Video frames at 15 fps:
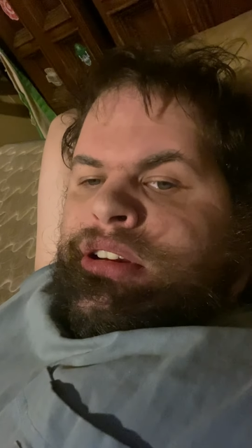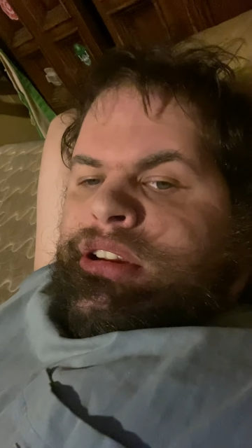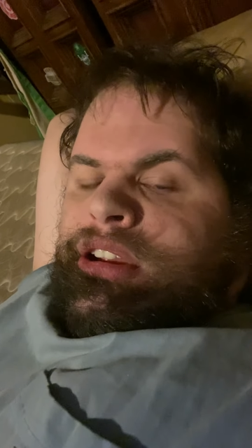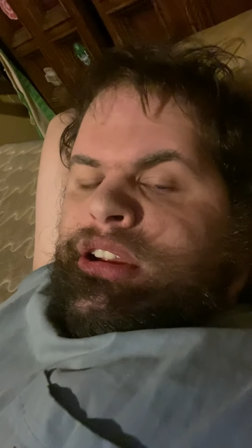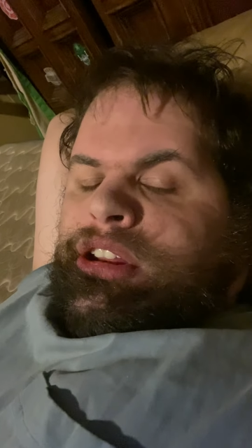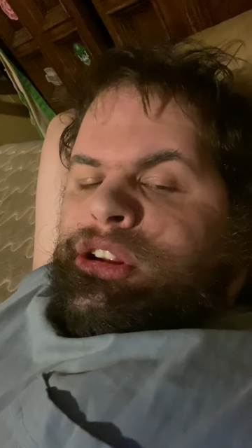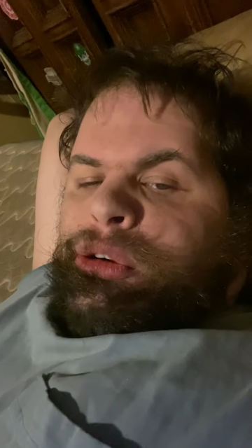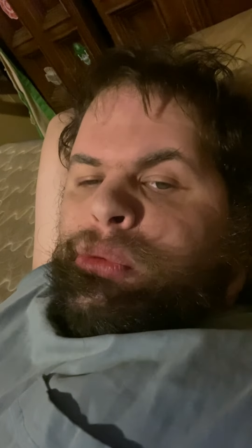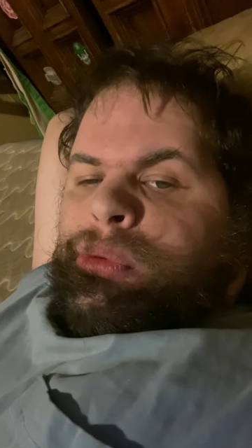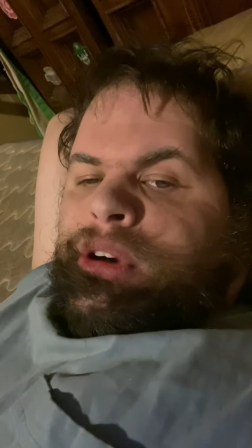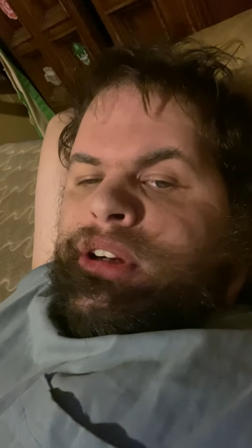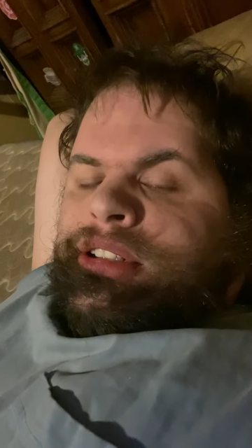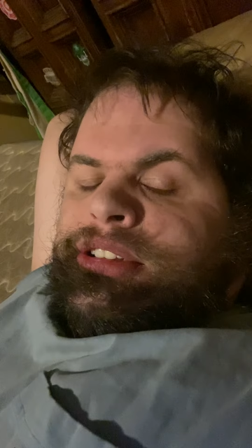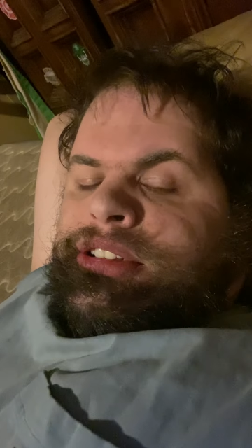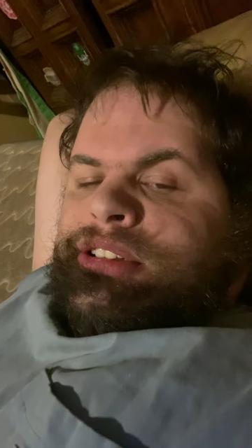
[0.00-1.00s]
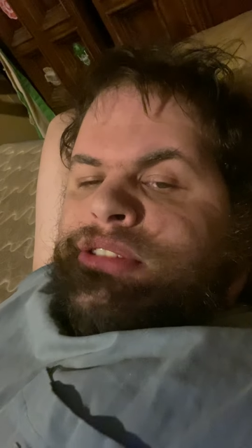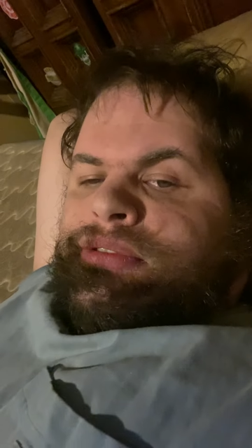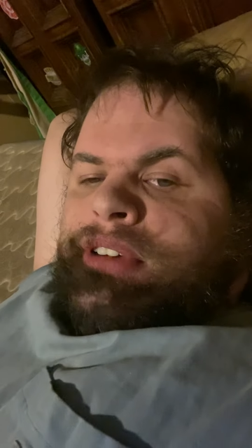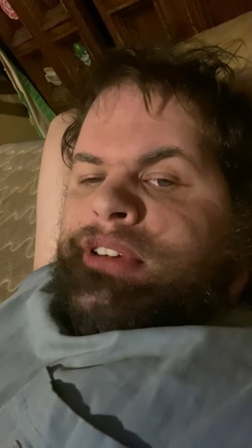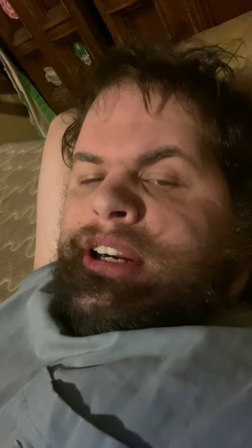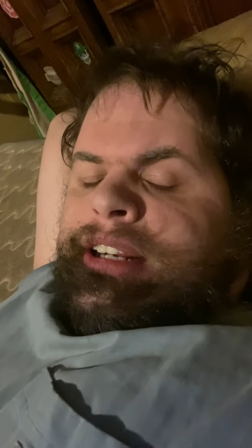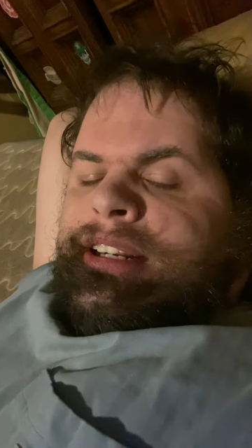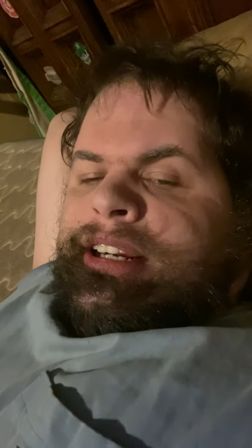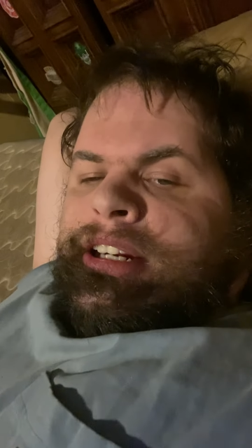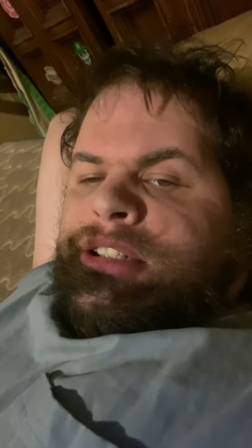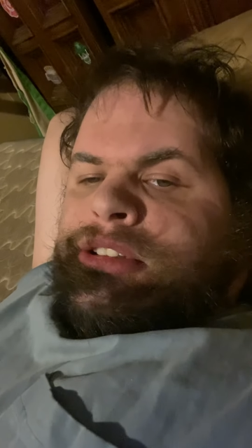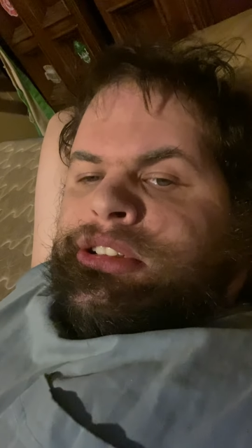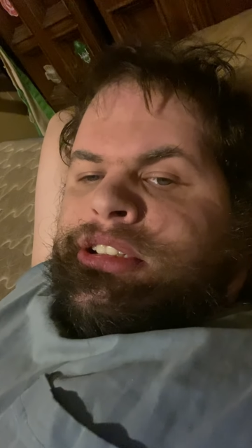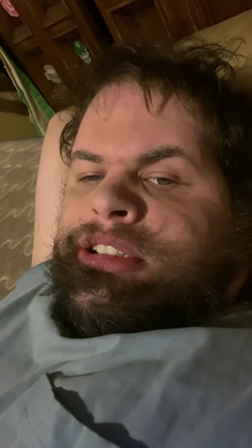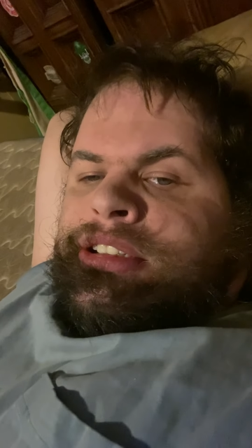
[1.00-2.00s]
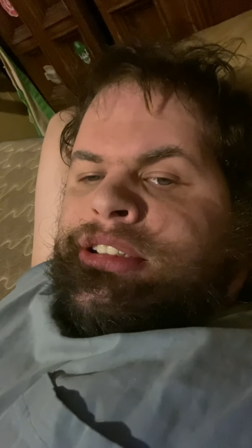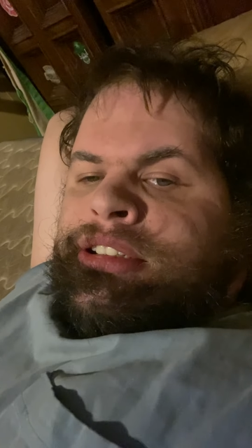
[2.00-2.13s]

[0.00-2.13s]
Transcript: and you're wanting to find out,